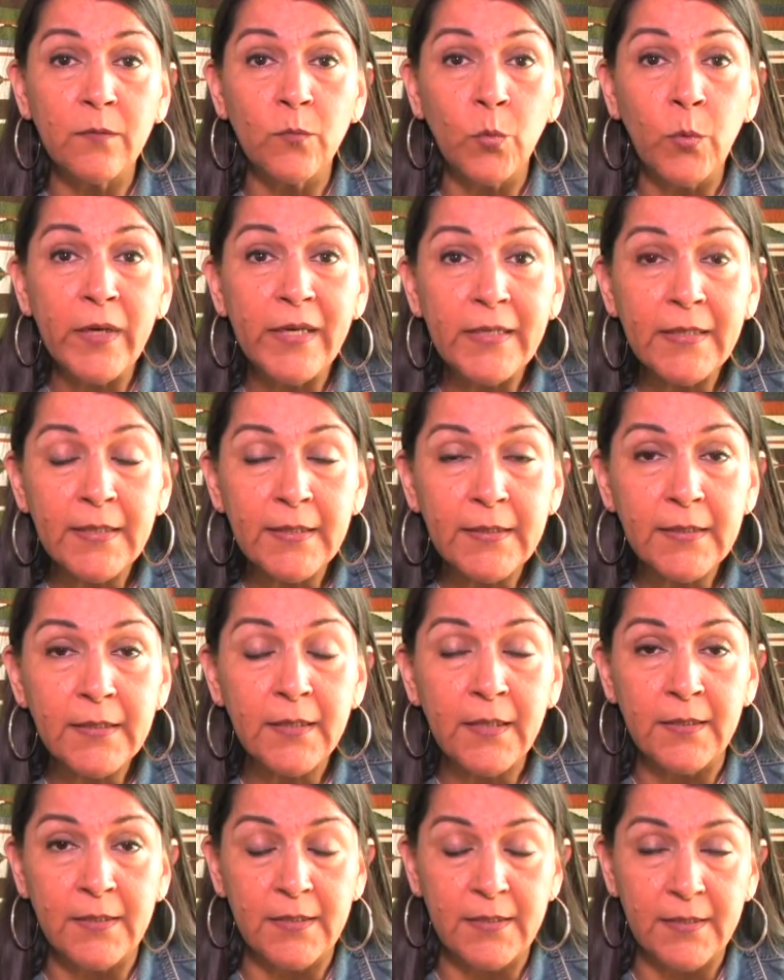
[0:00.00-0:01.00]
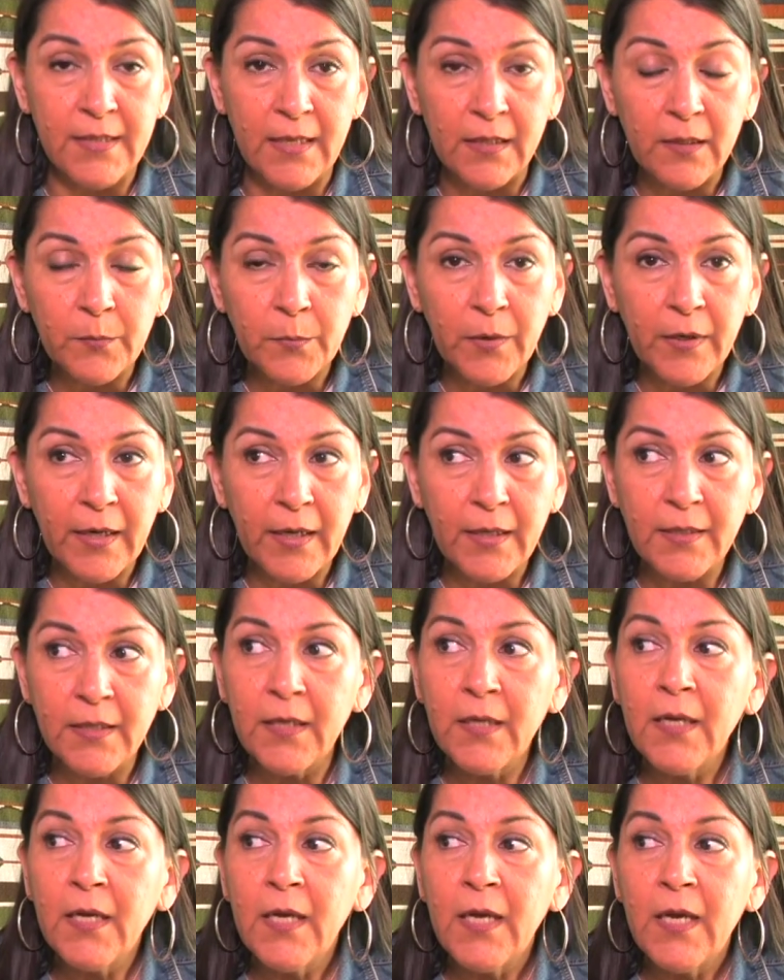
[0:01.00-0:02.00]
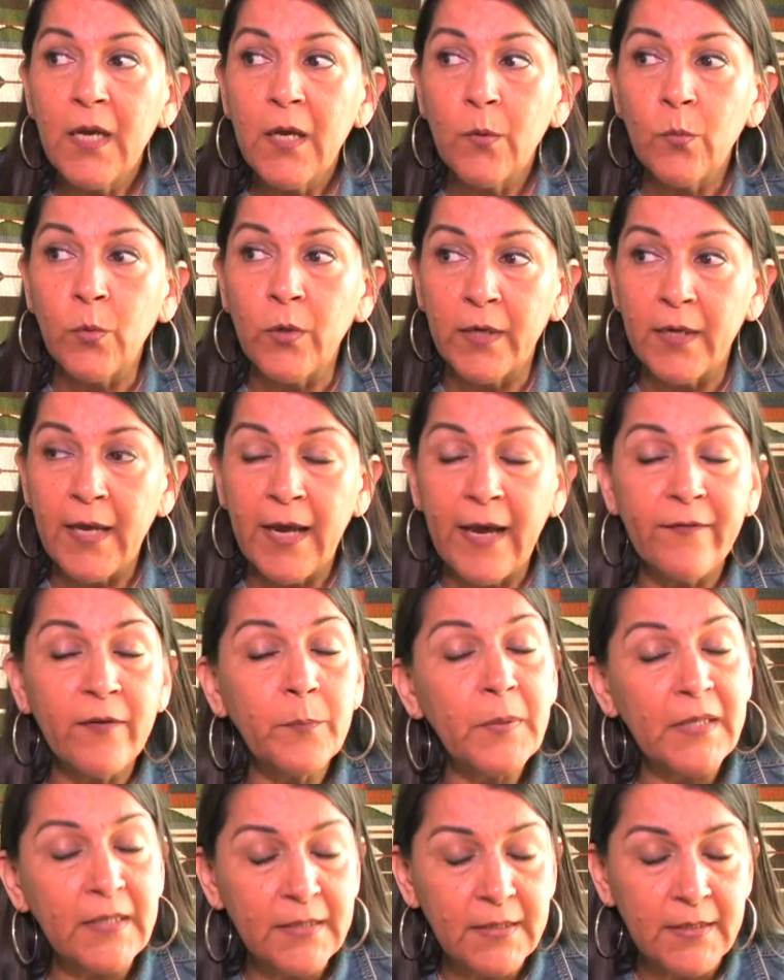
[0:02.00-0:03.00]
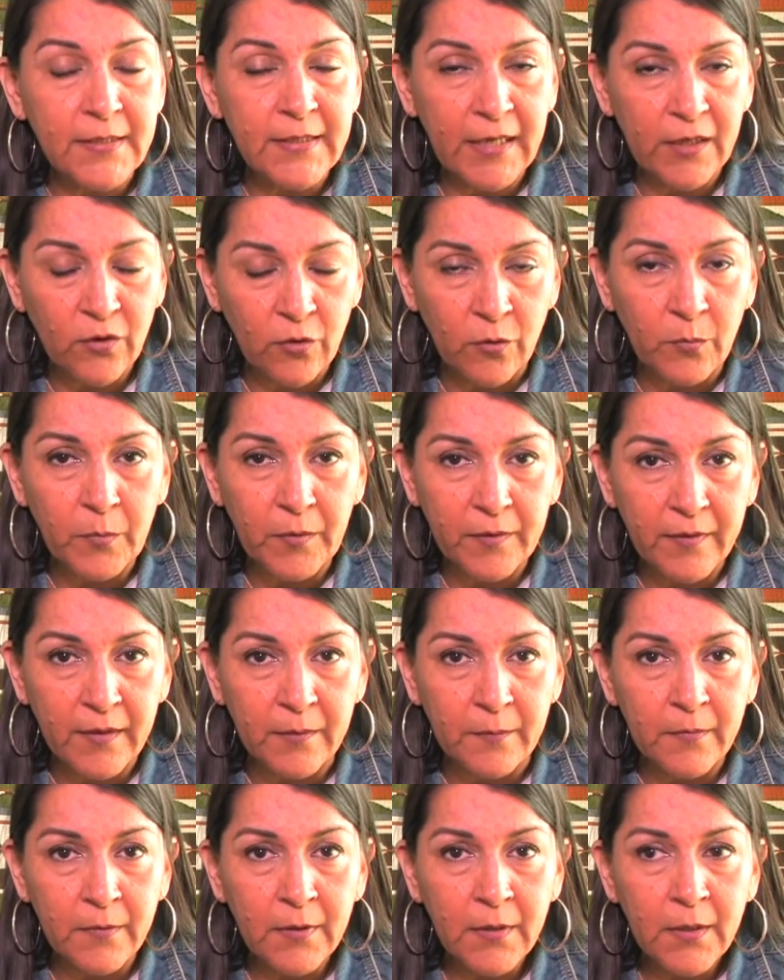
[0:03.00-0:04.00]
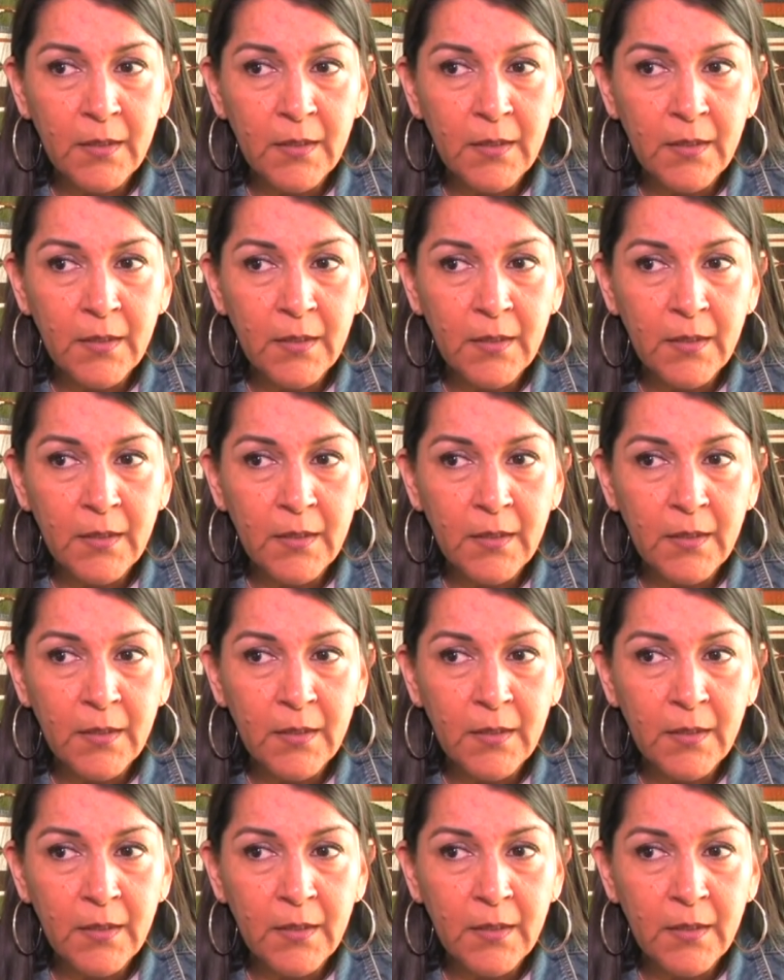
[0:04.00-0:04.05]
witness and celebrate would have a piece to take home with them.